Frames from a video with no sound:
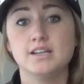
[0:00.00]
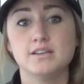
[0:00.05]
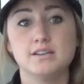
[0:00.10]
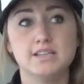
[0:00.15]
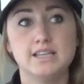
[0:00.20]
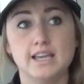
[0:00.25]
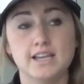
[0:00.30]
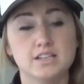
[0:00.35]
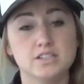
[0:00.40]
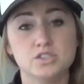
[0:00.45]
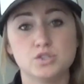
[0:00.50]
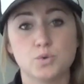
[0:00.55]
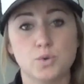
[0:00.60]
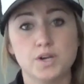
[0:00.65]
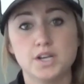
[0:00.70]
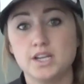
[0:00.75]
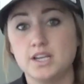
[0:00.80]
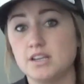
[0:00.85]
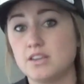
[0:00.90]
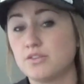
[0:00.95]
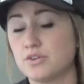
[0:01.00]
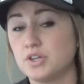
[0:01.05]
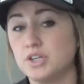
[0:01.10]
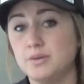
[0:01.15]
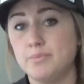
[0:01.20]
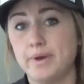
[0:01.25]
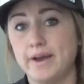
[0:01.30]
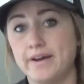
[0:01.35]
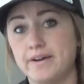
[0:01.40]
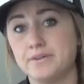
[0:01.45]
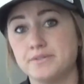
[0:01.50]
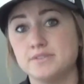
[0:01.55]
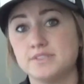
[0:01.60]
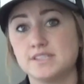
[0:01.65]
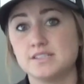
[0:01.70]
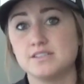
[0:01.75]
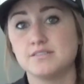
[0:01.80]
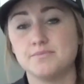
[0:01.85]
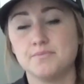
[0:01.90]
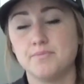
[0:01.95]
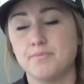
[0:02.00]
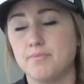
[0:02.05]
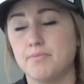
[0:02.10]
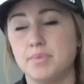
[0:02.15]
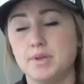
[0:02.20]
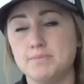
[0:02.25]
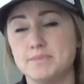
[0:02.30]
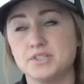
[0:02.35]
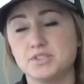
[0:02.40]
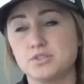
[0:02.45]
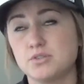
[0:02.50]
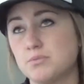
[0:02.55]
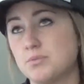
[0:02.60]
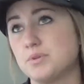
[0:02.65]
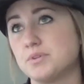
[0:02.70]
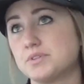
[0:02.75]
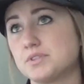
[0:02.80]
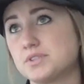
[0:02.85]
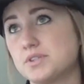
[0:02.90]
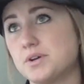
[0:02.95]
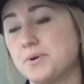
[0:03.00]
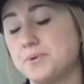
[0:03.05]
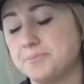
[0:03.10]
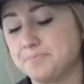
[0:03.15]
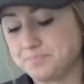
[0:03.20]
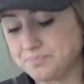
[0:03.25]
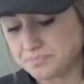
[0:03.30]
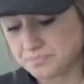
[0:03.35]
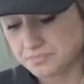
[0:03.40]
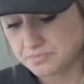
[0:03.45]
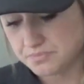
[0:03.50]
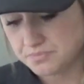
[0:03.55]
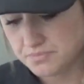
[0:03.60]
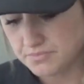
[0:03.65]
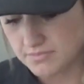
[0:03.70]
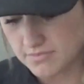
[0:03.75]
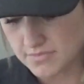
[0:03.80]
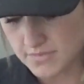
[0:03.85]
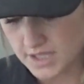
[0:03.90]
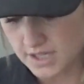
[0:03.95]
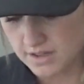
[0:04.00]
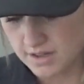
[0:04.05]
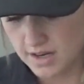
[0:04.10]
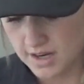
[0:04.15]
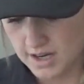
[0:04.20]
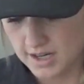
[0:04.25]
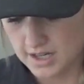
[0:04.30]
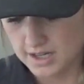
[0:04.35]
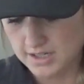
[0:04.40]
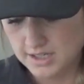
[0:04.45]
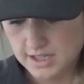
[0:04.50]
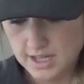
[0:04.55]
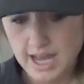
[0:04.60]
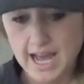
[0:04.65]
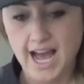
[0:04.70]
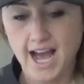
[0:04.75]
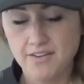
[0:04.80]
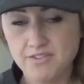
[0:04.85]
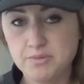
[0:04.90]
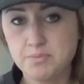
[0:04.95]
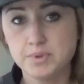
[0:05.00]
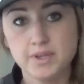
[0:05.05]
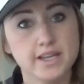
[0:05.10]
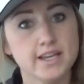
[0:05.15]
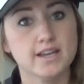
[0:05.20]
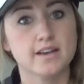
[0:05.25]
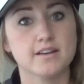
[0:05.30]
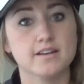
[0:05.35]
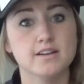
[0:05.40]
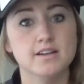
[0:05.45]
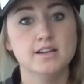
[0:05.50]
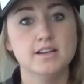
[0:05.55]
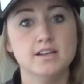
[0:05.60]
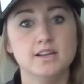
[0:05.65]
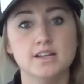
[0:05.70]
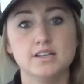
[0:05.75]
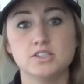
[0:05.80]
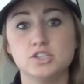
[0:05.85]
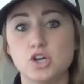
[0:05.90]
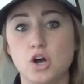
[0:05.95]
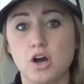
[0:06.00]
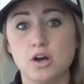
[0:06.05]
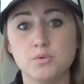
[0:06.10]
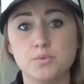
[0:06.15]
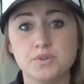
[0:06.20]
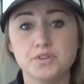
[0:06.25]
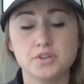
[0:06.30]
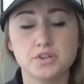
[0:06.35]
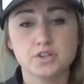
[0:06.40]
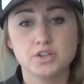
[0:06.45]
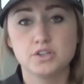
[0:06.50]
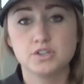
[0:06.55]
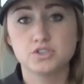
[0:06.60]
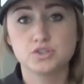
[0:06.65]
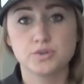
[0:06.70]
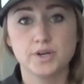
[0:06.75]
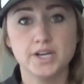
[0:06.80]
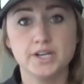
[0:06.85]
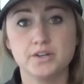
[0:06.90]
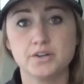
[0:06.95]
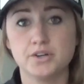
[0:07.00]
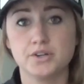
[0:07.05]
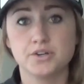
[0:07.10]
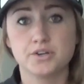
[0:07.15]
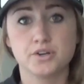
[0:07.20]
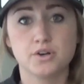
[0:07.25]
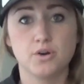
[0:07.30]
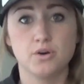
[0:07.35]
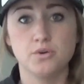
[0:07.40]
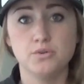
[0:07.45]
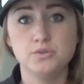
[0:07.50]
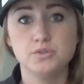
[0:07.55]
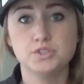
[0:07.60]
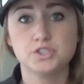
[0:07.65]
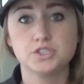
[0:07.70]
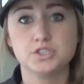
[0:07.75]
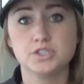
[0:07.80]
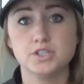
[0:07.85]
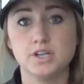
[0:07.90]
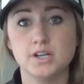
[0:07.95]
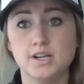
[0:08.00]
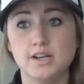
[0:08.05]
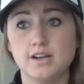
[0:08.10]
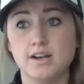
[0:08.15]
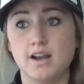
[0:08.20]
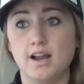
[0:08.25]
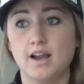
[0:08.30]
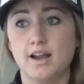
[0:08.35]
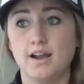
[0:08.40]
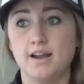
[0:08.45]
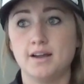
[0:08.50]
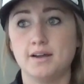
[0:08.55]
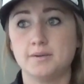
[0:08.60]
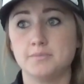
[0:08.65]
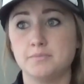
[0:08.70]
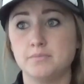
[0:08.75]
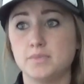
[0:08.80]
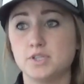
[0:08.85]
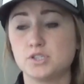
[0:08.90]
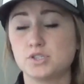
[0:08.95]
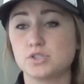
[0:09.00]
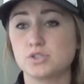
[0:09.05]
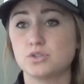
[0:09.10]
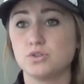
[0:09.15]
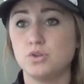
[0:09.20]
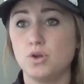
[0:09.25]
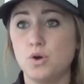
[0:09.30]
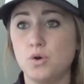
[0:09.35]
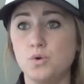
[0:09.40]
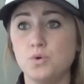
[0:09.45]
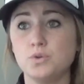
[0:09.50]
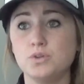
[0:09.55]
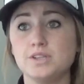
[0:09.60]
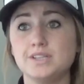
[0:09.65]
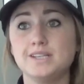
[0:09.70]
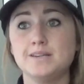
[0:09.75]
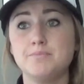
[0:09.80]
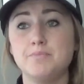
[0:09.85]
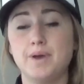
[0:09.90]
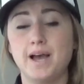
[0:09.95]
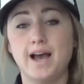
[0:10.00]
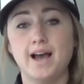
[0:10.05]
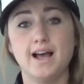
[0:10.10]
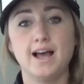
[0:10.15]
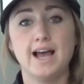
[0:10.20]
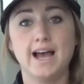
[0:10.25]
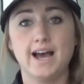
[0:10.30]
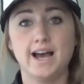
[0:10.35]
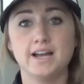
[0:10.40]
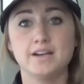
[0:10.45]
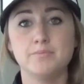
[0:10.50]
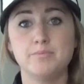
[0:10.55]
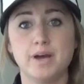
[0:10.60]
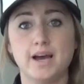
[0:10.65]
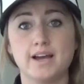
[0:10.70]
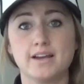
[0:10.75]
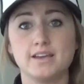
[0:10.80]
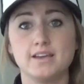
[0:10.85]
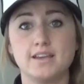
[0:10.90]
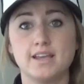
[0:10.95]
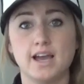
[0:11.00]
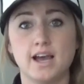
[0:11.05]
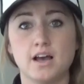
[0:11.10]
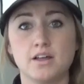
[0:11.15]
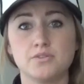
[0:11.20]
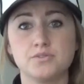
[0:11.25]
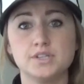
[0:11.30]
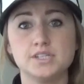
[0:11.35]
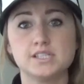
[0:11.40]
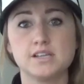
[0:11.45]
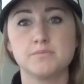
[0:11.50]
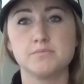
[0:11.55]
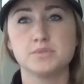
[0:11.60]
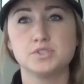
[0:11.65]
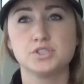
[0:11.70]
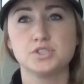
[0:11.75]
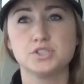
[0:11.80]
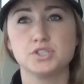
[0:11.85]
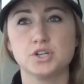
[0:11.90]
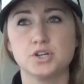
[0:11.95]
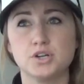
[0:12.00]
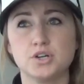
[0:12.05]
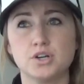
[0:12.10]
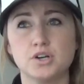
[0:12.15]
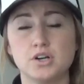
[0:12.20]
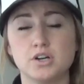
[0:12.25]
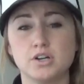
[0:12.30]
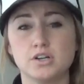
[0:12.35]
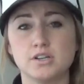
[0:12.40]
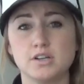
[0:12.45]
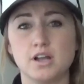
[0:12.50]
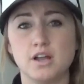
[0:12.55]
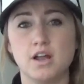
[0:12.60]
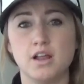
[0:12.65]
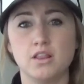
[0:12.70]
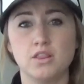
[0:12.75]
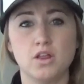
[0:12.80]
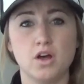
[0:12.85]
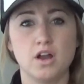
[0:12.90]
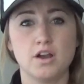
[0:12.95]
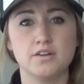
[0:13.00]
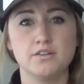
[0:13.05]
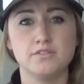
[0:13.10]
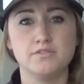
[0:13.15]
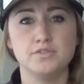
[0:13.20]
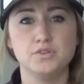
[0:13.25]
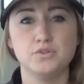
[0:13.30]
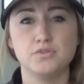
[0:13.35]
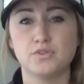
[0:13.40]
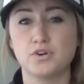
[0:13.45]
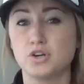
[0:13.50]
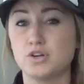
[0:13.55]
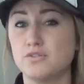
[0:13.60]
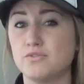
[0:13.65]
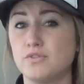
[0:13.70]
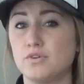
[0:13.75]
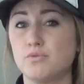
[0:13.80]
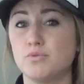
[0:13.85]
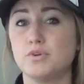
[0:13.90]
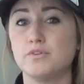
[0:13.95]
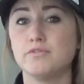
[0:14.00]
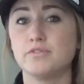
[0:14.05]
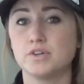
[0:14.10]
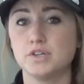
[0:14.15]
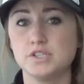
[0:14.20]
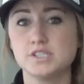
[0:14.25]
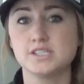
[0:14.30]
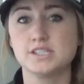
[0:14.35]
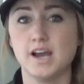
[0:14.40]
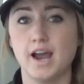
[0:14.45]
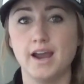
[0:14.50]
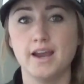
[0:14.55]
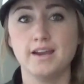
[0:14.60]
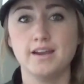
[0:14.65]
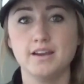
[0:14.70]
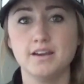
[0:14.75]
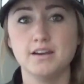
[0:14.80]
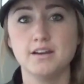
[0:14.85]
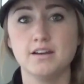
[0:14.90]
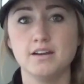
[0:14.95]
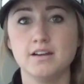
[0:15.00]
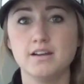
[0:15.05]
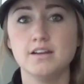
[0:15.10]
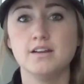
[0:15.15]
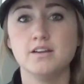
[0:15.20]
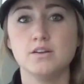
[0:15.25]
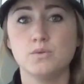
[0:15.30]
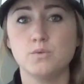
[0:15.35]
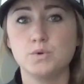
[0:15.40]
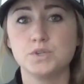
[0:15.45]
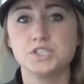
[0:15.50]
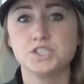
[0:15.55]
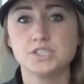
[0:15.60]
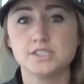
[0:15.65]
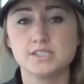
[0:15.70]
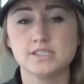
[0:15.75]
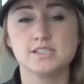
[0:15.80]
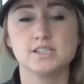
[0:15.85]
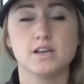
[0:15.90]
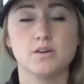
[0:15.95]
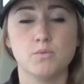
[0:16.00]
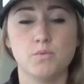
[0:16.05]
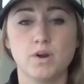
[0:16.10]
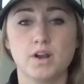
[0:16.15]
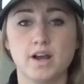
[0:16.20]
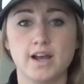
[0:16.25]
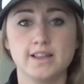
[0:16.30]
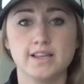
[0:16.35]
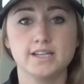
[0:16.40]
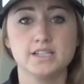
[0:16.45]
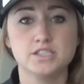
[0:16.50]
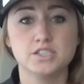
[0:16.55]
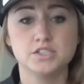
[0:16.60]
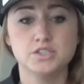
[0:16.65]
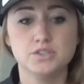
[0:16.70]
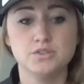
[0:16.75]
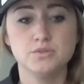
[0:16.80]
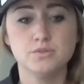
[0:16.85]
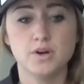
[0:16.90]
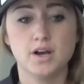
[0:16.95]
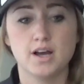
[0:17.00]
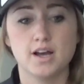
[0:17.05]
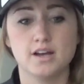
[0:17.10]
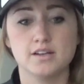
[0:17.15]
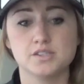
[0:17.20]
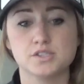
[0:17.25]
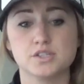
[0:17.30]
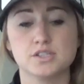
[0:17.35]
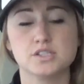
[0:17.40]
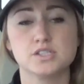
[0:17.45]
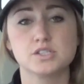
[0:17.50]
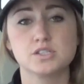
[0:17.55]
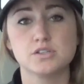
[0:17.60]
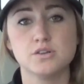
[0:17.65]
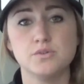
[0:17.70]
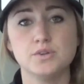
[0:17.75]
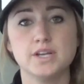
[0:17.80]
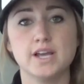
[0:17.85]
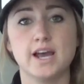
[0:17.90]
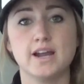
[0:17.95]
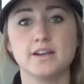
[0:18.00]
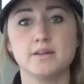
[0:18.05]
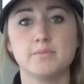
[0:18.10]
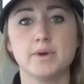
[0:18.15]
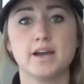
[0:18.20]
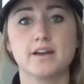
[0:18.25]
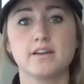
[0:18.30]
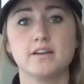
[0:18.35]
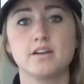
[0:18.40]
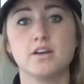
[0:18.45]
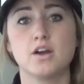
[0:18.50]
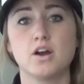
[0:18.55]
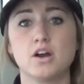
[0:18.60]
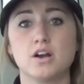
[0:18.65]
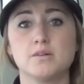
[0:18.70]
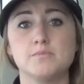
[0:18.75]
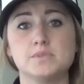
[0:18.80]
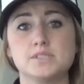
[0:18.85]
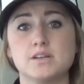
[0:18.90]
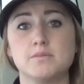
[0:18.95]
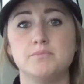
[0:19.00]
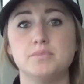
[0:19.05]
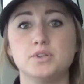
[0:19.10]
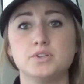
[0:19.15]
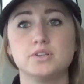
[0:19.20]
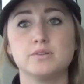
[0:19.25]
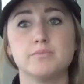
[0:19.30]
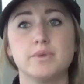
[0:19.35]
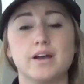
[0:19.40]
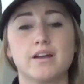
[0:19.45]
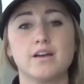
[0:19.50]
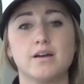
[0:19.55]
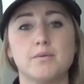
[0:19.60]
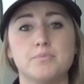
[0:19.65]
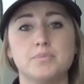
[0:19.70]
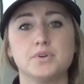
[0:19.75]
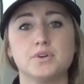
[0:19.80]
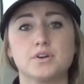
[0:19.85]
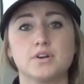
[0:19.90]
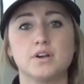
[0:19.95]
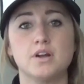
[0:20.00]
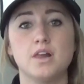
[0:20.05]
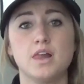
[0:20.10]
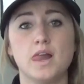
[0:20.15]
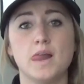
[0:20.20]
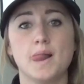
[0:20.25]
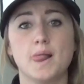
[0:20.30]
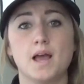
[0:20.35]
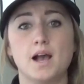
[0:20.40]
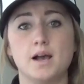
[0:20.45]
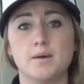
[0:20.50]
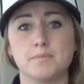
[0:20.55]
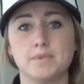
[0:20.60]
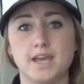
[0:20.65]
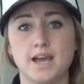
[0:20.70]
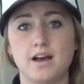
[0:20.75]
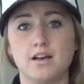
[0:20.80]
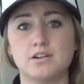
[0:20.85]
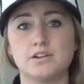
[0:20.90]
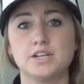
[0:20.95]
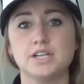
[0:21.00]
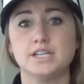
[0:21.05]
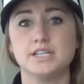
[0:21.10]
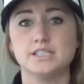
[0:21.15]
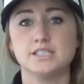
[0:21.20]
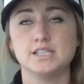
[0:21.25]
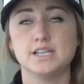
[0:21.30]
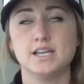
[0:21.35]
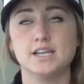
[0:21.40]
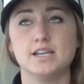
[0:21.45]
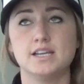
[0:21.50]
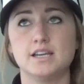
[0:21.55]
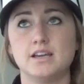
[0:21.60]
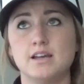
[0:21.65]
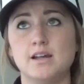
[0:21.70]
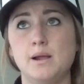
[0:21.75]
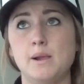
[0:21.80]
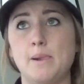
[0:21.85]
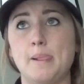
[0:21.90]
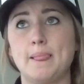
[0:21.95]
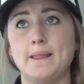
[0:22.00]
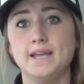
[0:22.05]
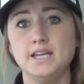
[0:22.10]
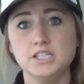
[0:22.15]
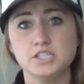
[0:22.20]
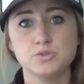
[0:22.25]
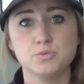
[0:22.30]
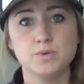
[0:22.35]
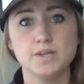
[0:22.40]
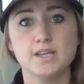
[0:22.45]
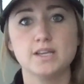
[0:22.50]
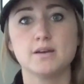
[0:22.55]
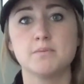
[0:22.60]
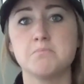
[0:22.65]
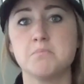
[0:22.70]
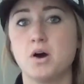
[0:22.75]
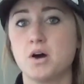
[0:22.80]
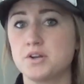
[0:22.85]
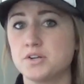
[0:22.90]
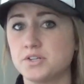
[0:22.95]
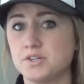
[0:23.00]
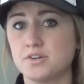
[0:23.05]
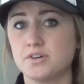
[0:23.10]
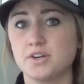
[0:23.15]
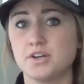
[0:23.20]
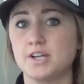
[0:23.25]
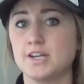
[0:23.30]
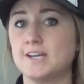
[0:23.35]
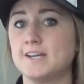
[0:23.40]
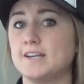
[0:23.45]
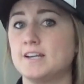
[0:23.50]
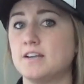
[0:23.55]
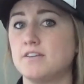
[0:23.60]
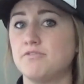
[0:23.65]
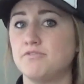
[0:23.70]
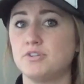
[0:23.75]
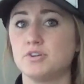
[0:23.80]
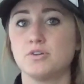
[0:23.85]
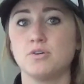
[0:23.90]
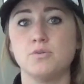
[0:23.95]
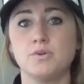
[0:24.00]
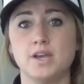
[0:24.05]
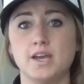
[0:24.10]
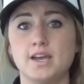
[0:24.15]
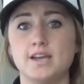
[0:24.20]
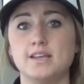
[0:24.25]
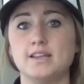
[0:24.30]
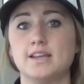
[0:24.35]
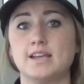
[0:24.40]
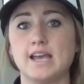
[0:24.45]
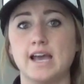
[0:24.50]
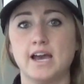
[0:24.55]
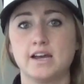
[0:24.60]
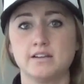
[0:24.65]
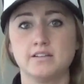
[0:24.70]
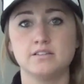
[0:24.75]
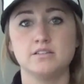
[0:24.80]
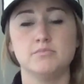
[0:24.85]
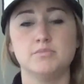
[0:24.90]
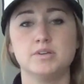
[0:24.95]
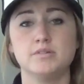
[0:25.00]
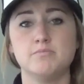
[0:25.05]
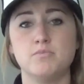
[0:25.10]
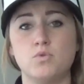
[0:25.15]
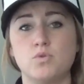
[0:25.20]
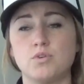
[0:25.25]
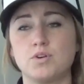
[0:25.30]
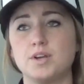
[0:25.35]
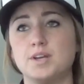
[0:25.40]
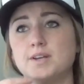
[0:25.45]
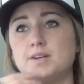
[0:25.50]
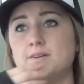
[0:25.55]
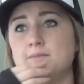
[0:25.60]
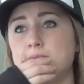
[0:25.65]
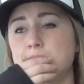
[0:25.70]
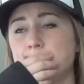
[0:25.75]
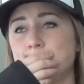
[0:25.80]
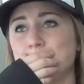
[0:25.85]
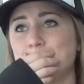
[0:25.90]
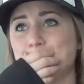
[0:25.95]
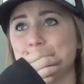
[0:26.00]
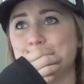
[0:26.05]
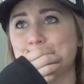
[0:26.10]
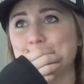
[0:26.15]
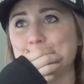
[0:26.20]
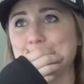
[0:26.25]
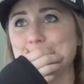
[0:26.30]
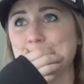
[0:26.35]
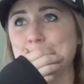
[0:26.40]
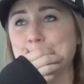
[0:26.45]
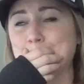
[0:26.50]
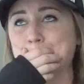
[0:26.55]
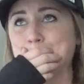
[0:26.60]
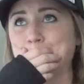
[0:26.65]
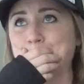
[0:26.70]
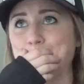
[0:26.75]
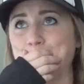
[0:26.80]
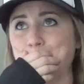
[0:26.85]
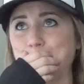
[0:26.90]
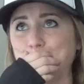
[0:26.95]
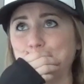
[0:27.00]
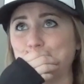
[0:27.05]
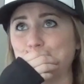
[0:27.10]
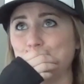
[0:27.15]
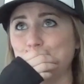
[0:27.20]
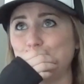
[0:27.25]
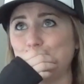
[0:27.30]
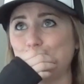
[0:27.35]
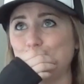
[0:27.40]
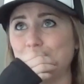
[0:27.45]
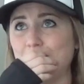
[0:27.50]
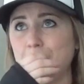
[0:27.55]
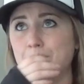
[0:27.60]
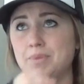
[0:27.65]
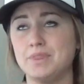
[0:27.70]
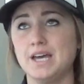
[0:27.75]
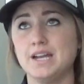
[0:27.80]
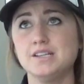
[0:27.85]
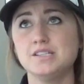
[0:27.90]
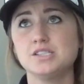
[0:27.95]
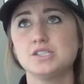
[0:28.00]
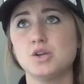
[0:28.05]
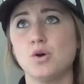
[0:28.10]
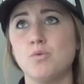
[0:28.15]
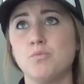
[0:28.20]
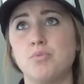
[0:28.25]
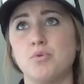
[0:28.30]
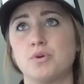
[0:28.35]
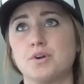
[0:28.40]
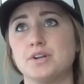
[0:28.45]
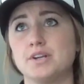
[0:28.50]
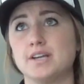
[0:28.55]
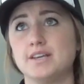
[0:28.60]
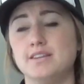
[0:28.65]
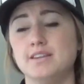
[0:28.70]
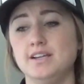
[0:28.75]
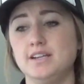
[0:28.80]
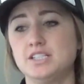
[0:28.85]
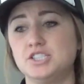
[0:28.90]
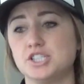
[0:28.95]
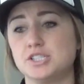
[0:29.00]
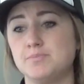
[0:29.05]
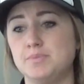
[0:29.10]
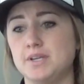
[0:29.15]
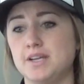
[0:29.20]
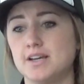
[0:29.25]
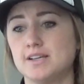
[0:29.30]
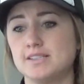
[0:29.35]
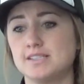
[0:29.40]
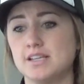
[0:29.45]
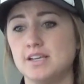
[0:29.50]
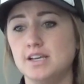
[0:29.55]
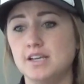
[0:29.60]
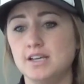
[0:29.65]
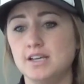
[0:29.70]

gain 20, 30 pounds and be miserable. So, have a plan. Talk with your trainer or your coach. Slowly add back in calories. I'm sure a lot of you've heard of reverse dieting, which is what I like to do. So it's slowly adding back in carbs, building back up your calorie intake each week, monitoring it. If you're okay, like, add a little bit more in. But that is so important, I think, just because